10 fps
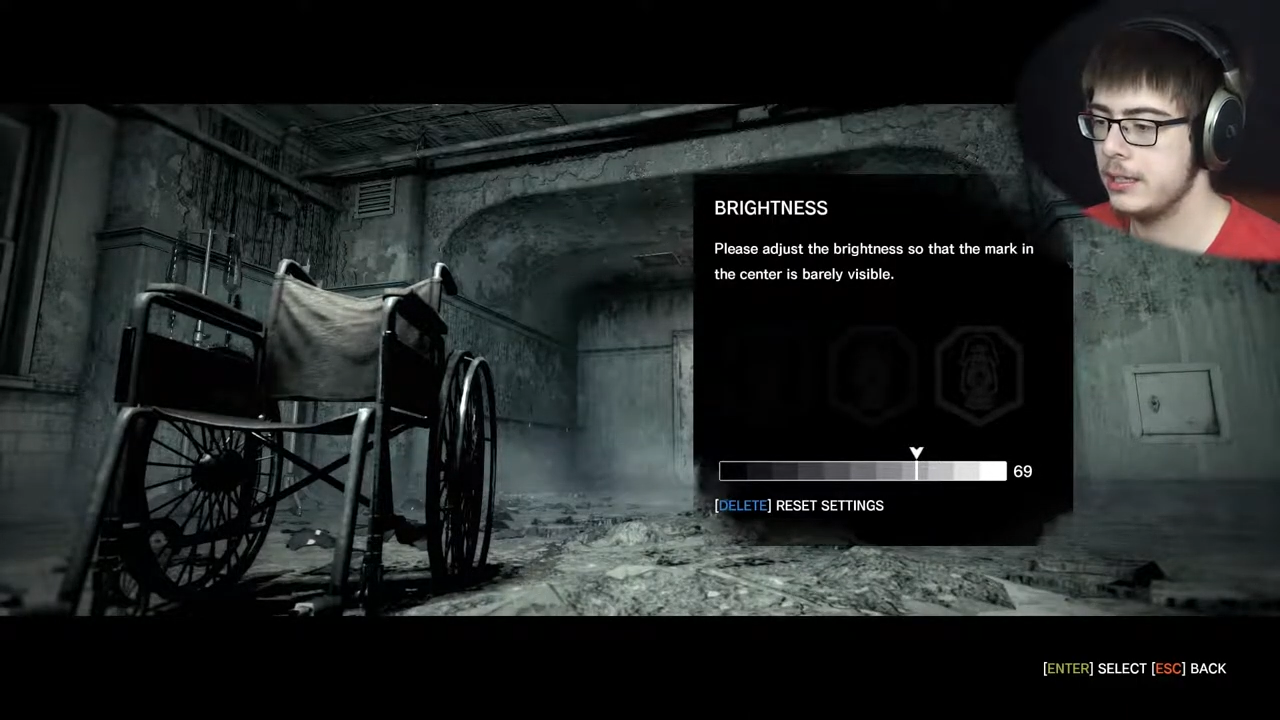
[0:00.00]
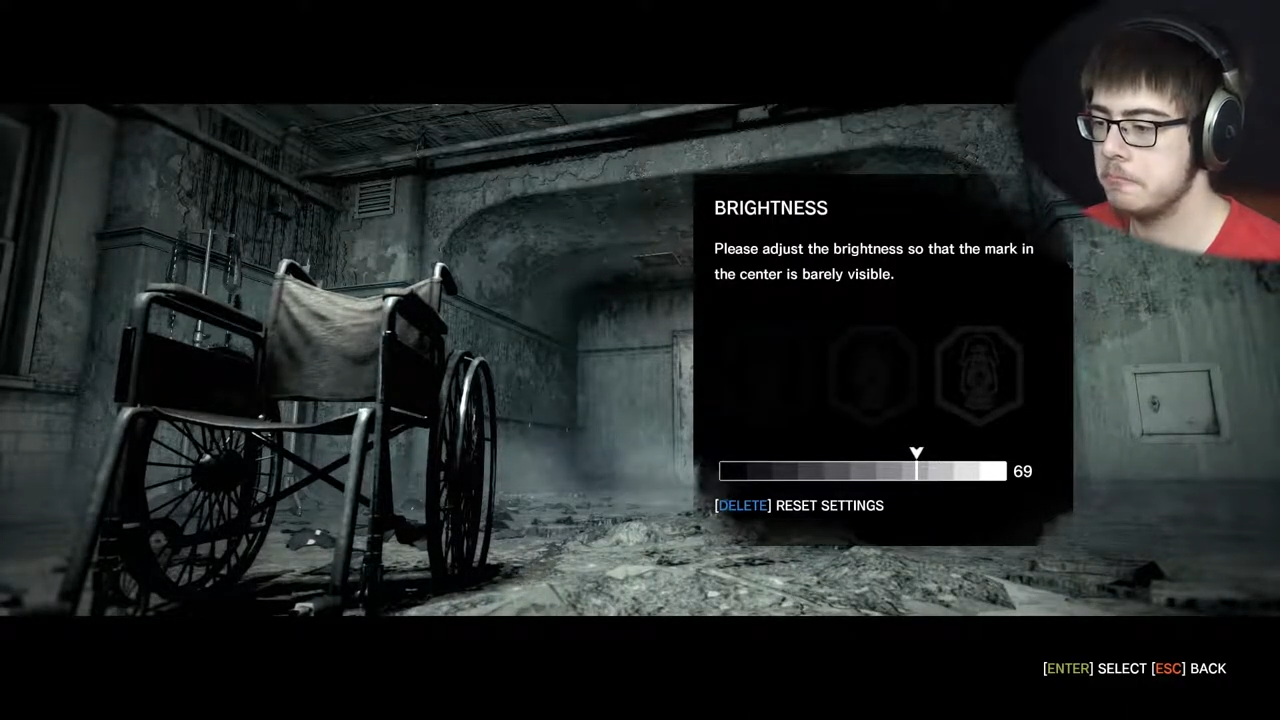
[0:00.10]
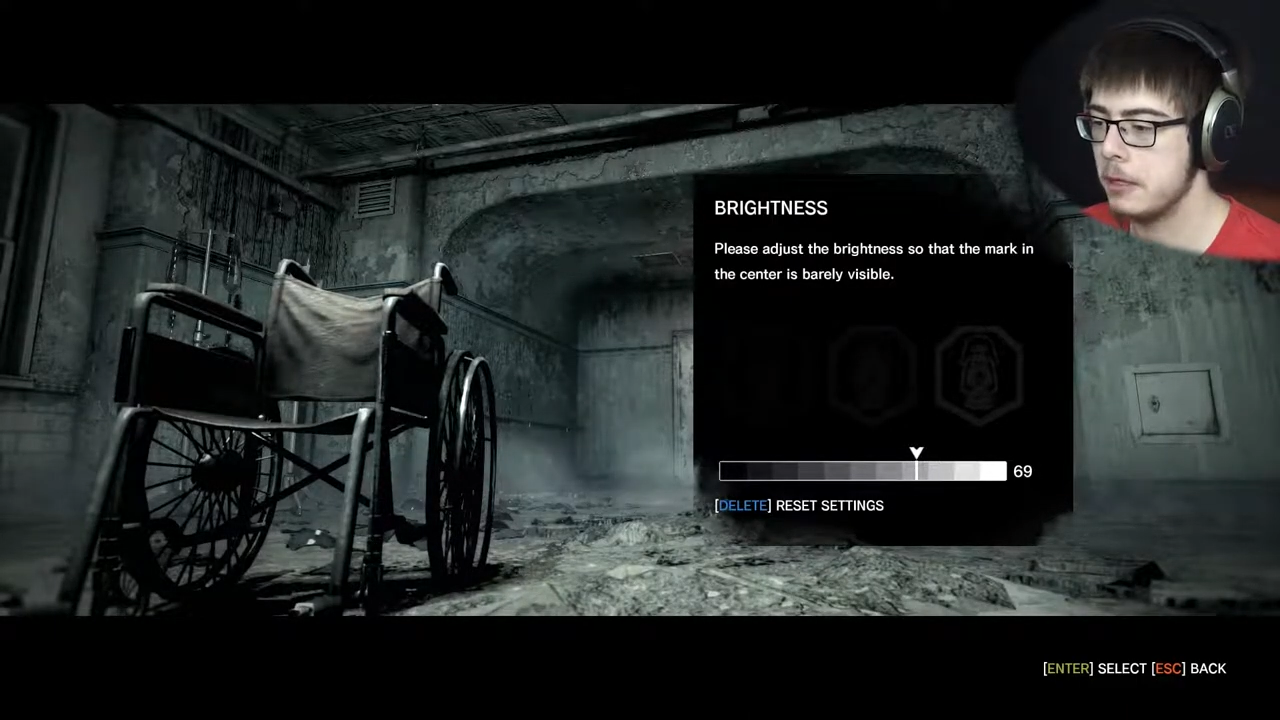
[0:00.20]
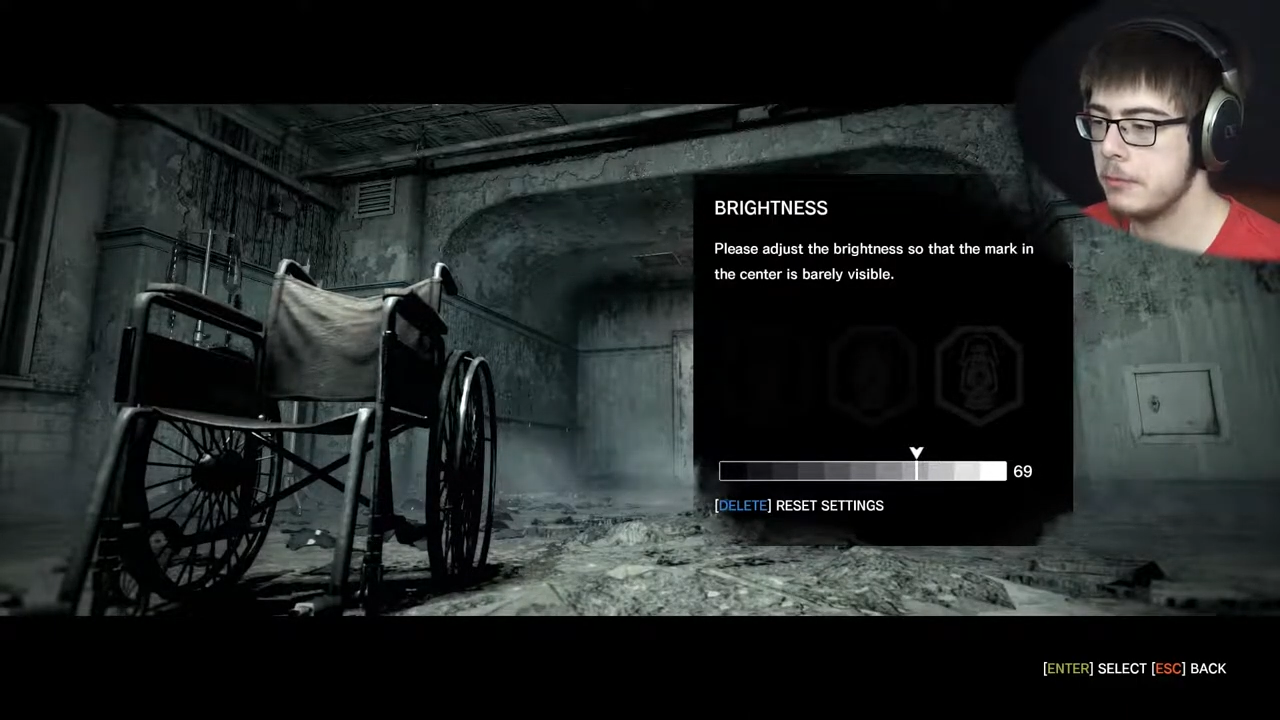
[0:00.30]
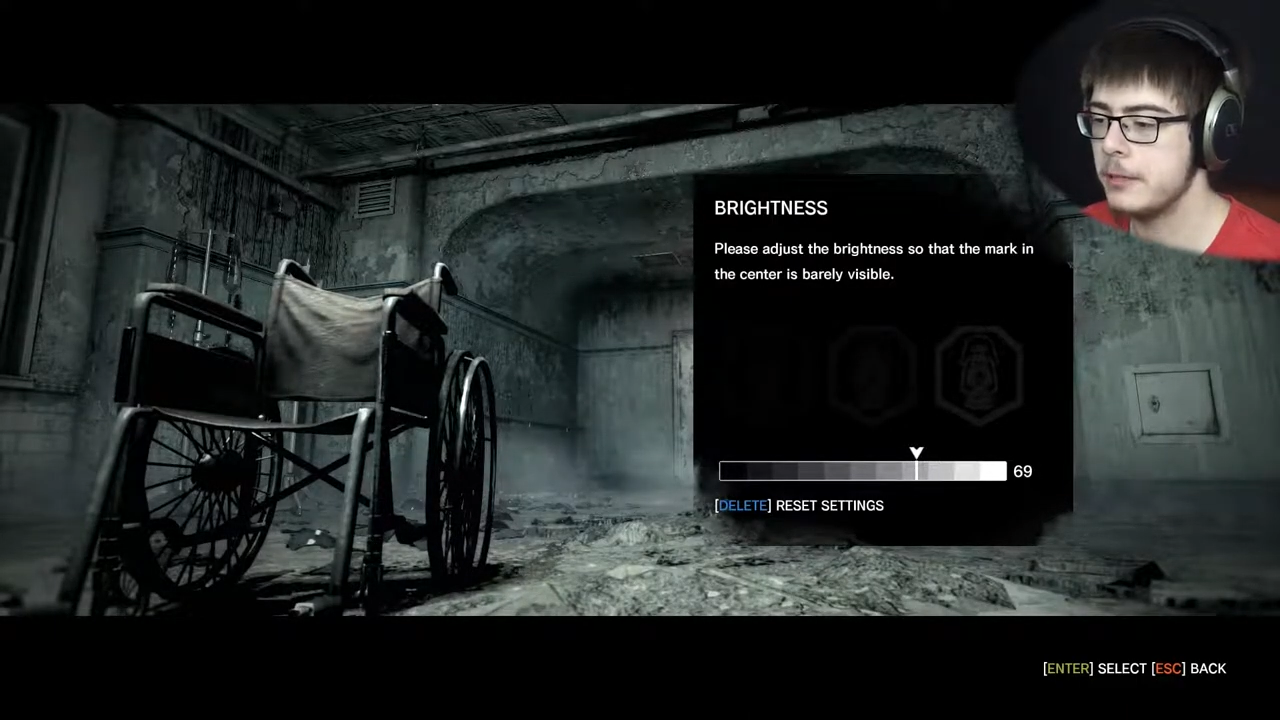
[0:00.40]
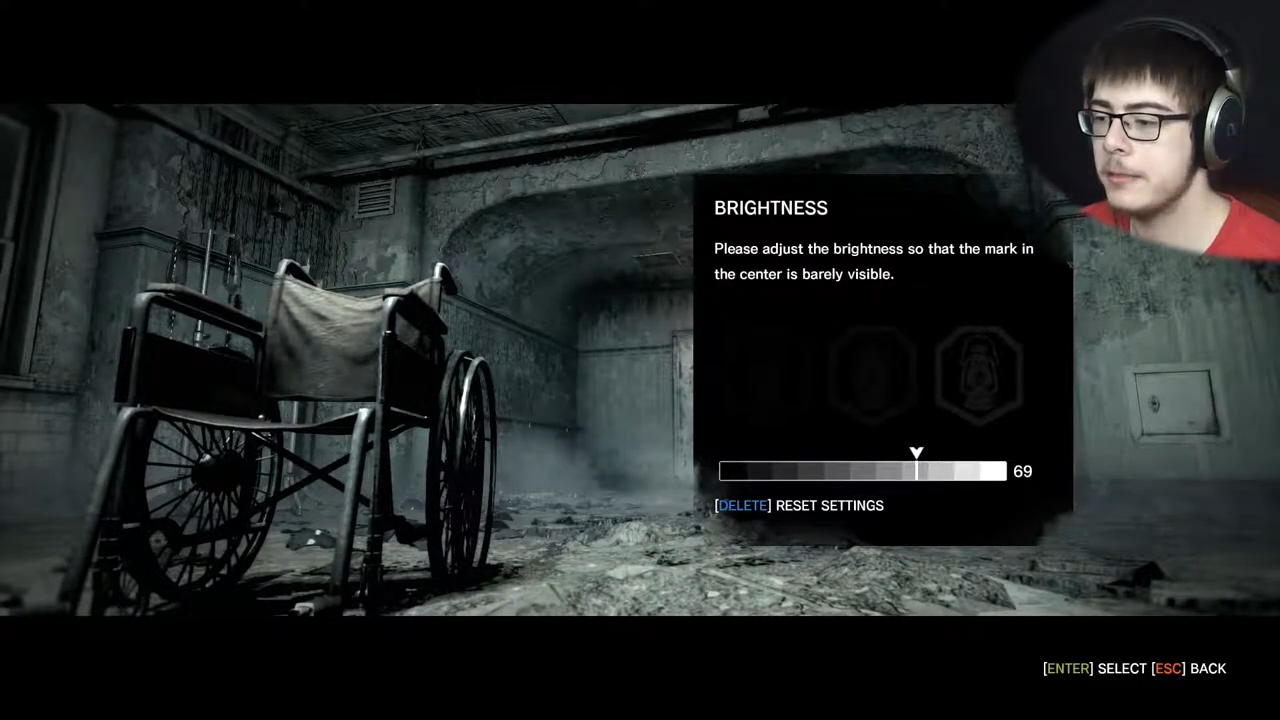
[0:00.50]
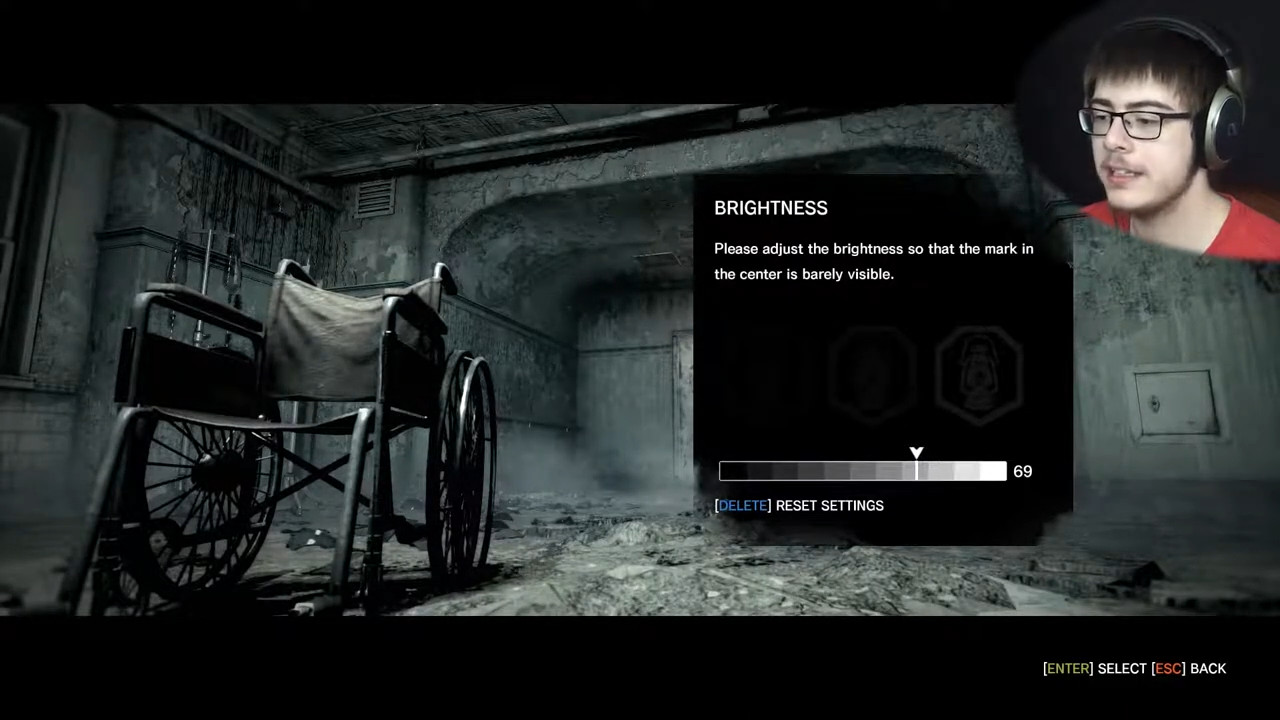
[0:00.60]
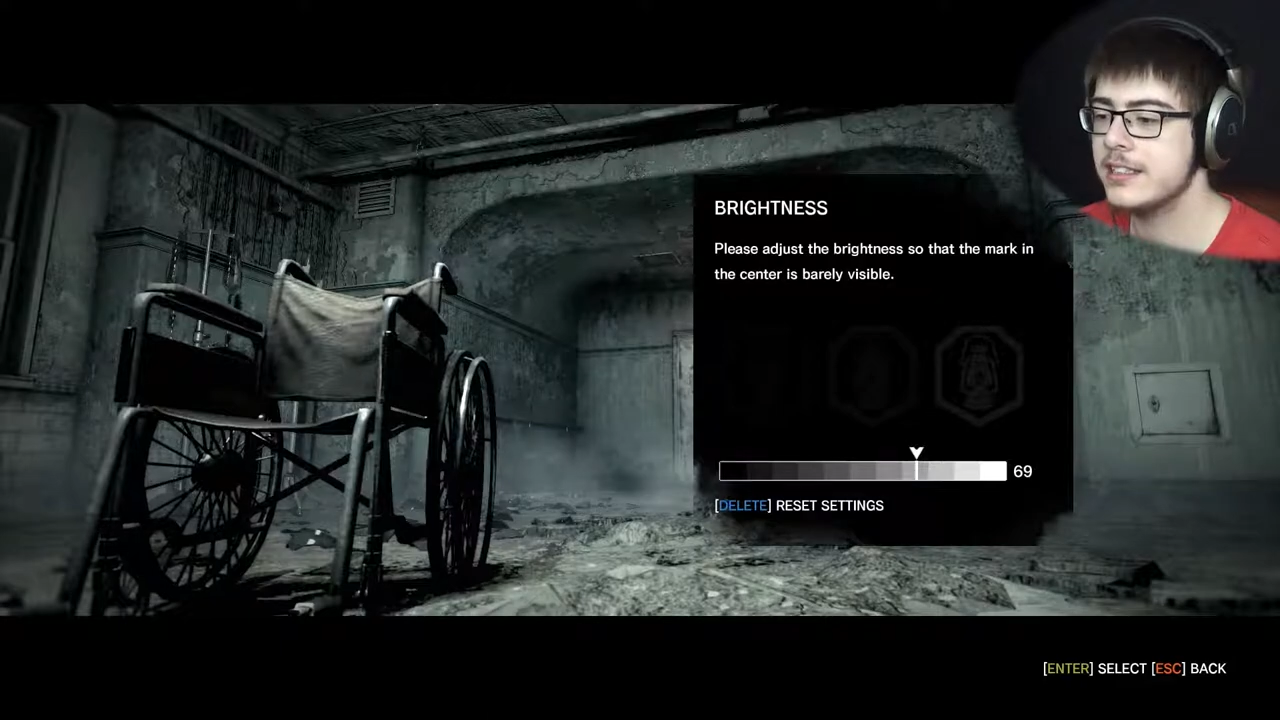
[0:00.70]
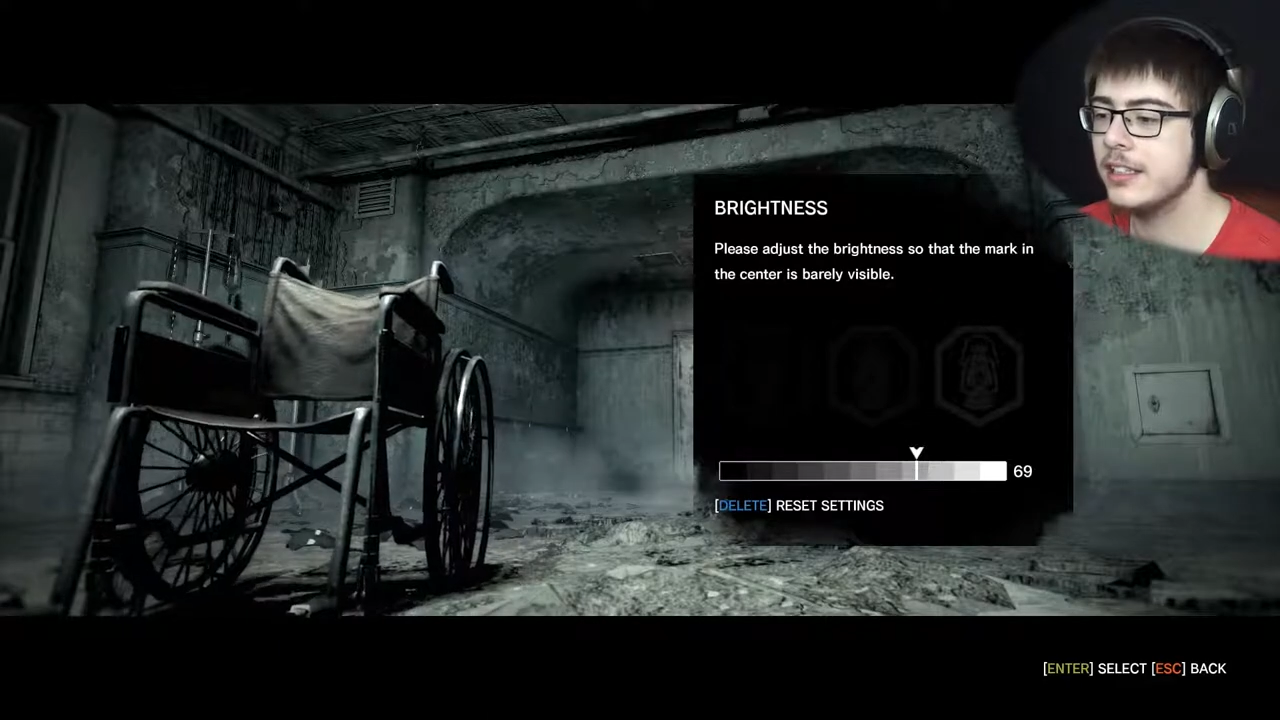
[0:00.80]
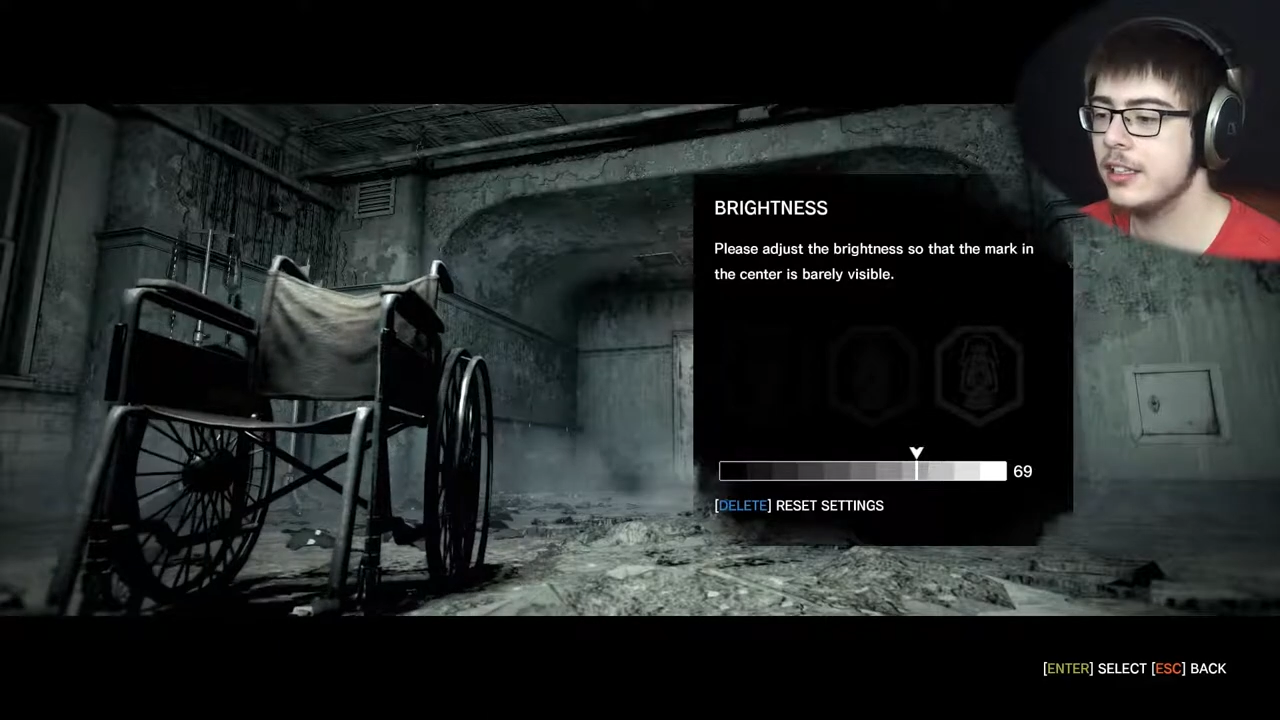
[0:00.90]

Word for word: this a